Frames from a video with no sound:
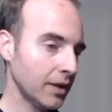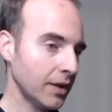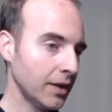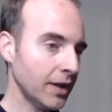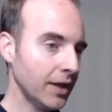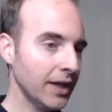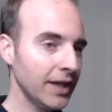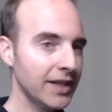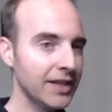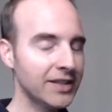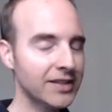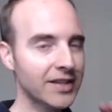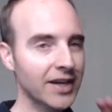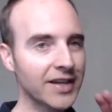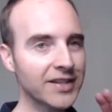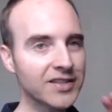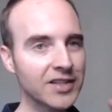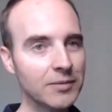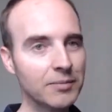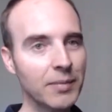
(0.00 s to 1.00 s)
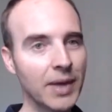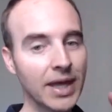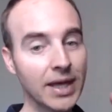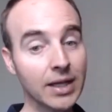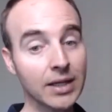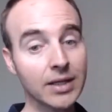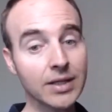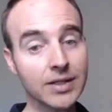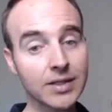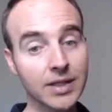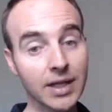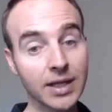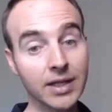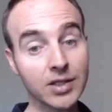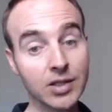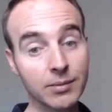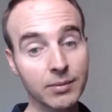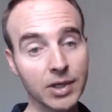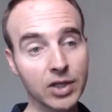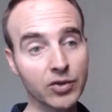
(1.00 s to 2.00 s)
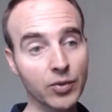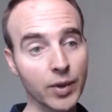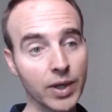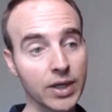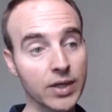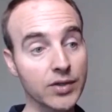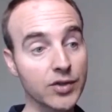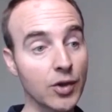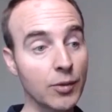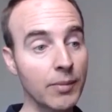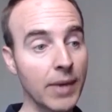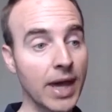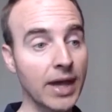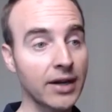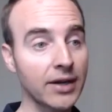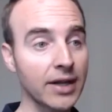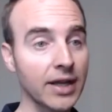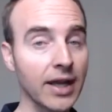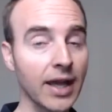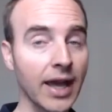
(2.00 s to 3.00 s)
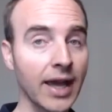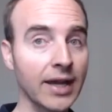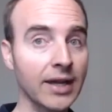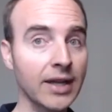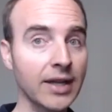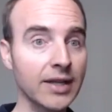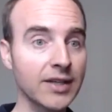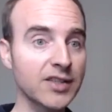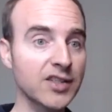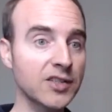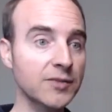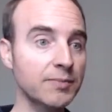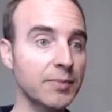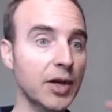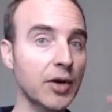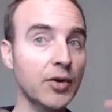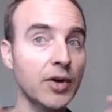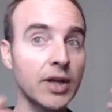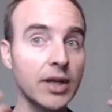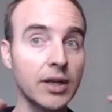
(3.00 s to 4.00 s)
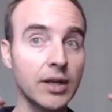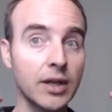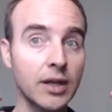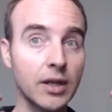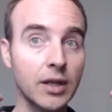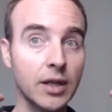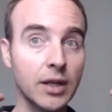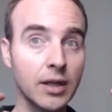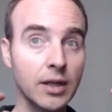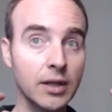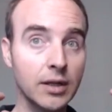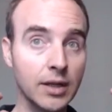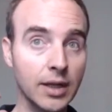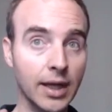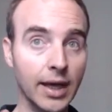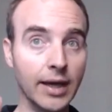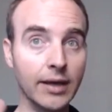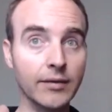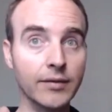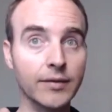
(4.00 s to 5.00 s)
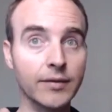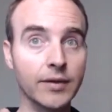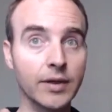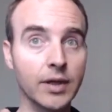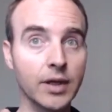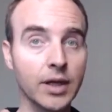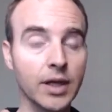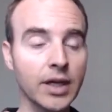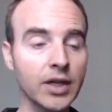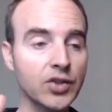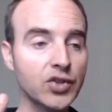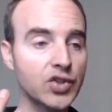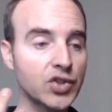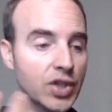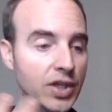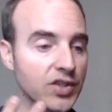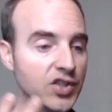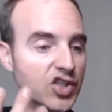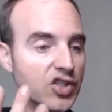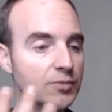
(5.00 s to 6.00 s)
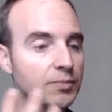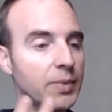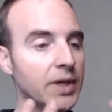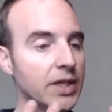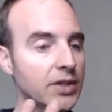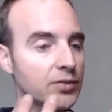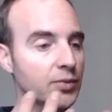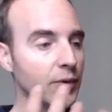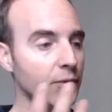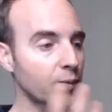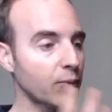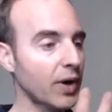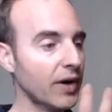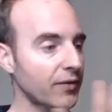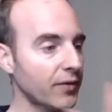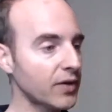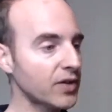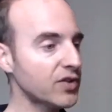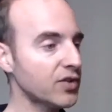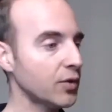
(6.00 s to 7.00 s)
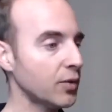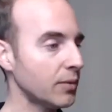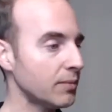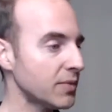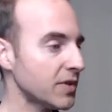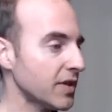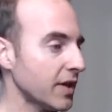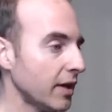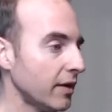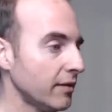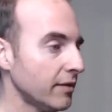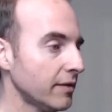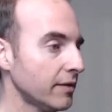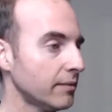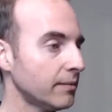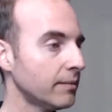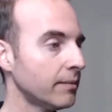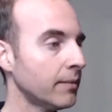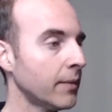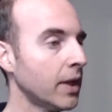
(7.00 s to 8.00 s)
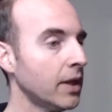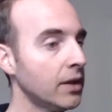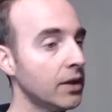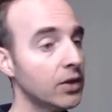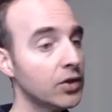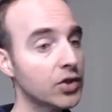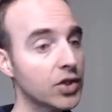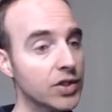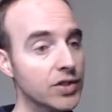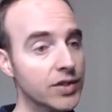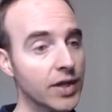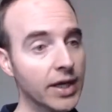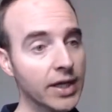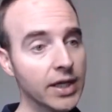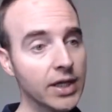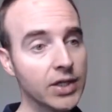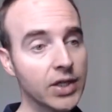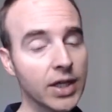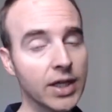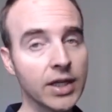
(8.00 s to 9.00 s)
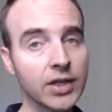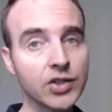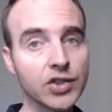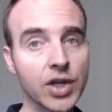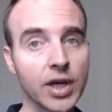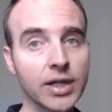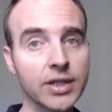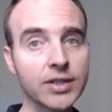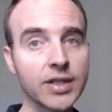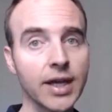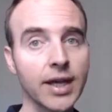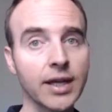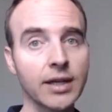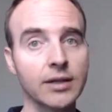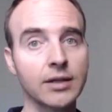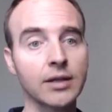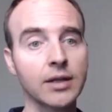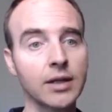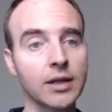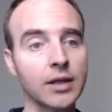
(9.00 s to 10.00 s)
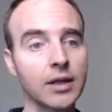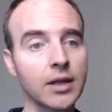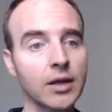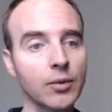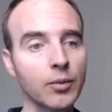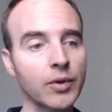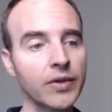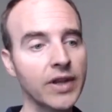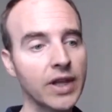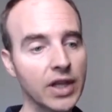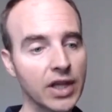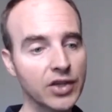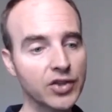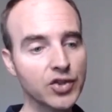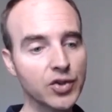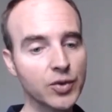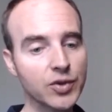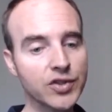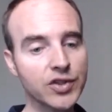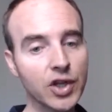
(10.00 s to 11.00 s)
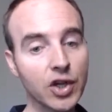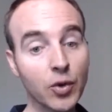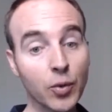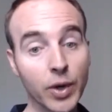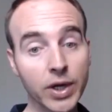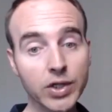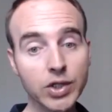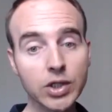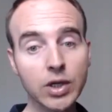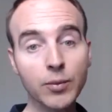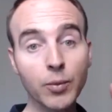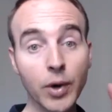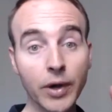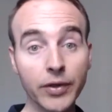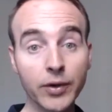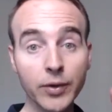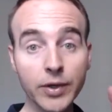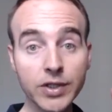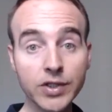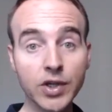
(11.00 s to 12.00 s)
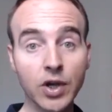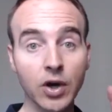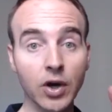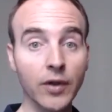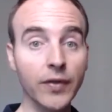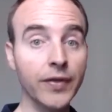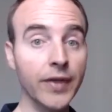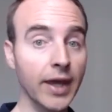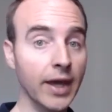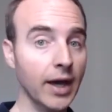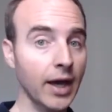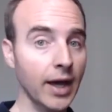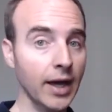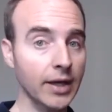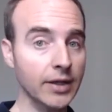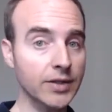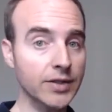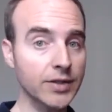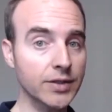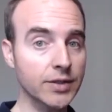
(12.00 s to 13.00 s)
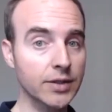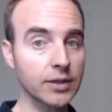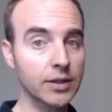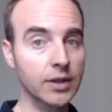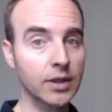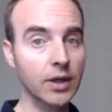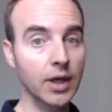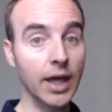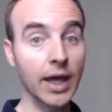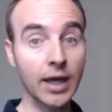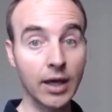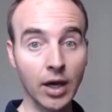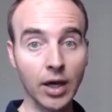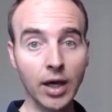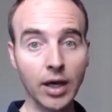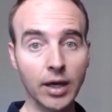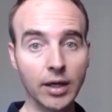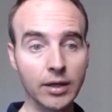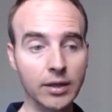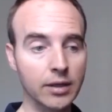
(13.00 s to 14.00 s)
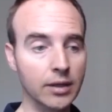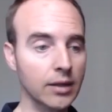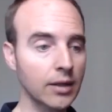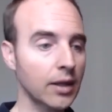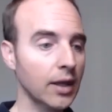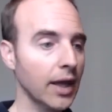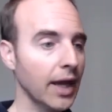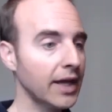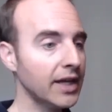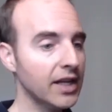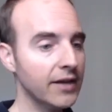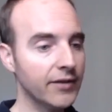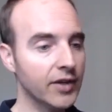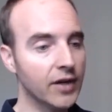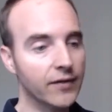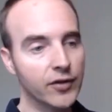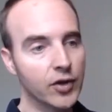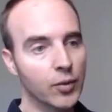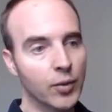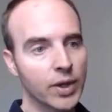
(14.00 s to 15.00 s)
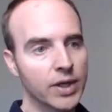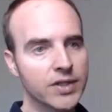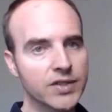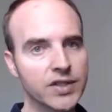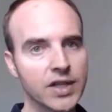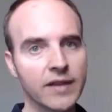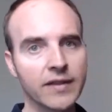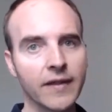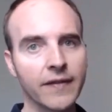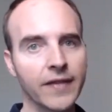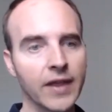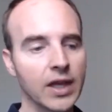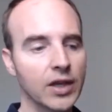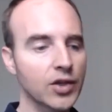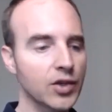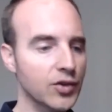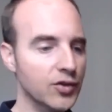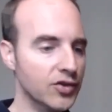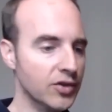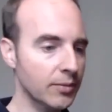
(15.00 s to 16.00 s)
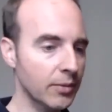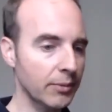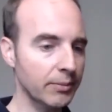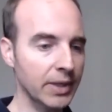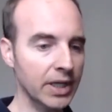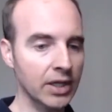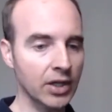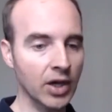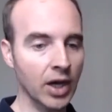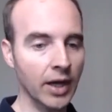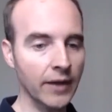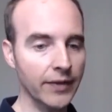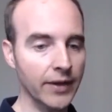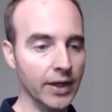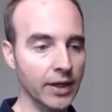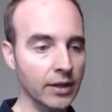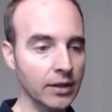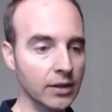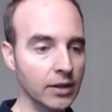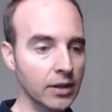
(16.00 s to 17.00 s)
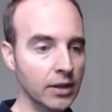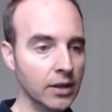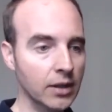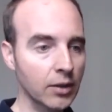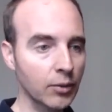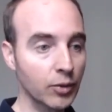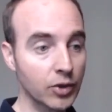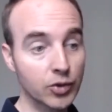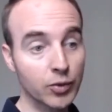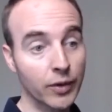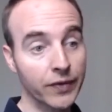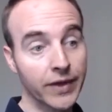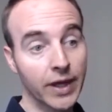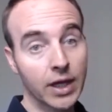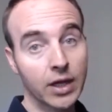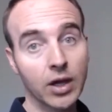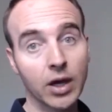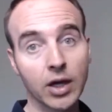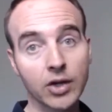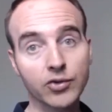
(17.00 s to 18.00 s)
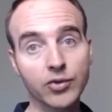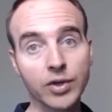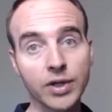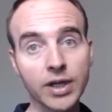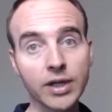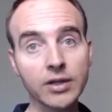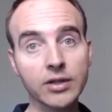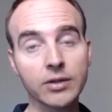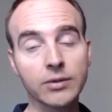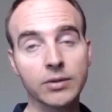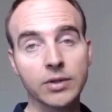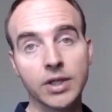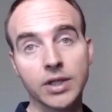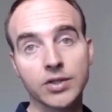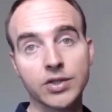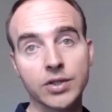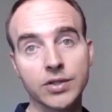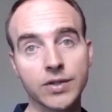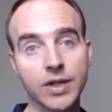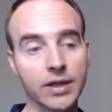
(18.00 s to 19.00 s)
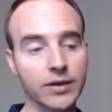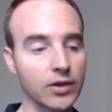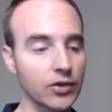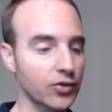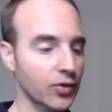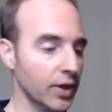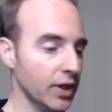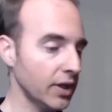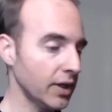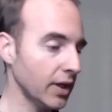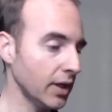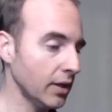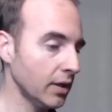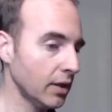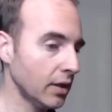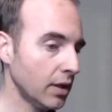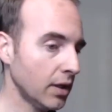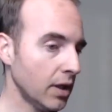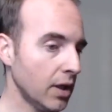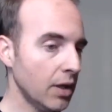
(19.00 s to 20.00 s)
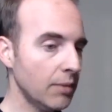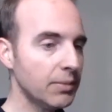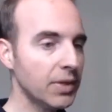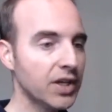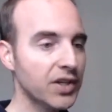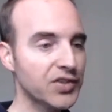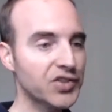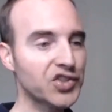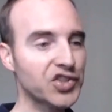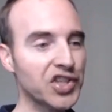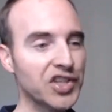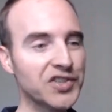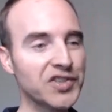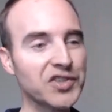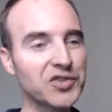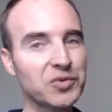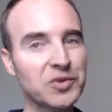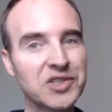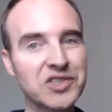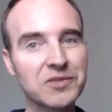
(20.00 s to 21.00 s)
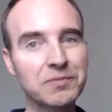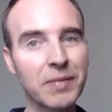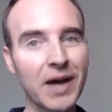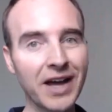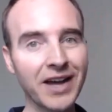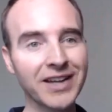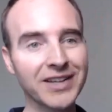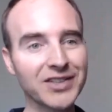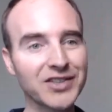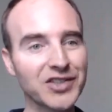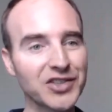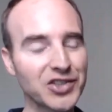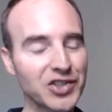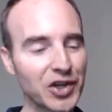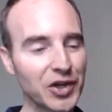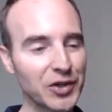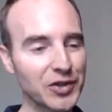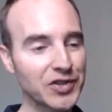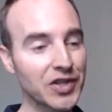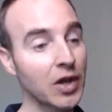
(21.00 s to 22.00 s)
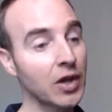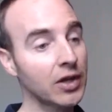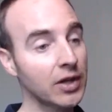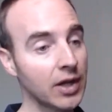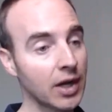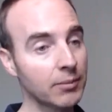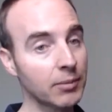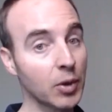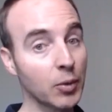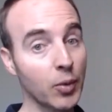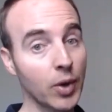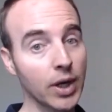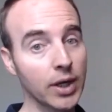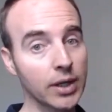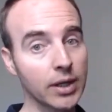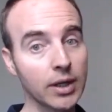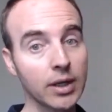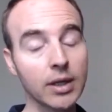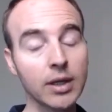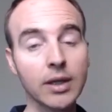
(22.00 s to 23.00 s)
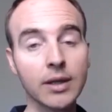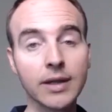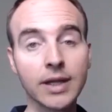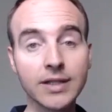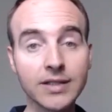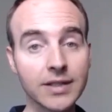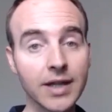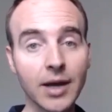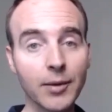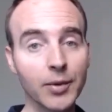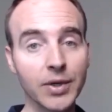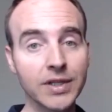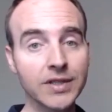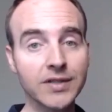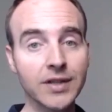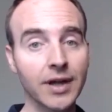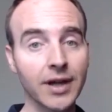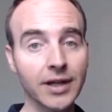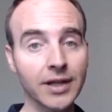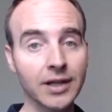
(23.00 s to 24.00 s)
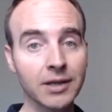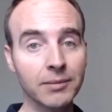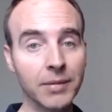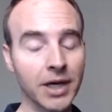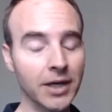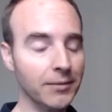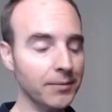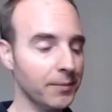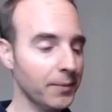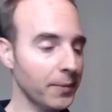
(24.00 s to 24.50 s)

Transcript: He doesn't make a distinction between his humanity and his spirit life. He just speaks with reference to himself. Just like he did in John 10. When the issue is the question of whether he's called theos, a God. And even if you want to say that they accused him of being God there, which would then contradict teachings like the Trinity, because Jesus' response shows, number one, that's not what he's talking about,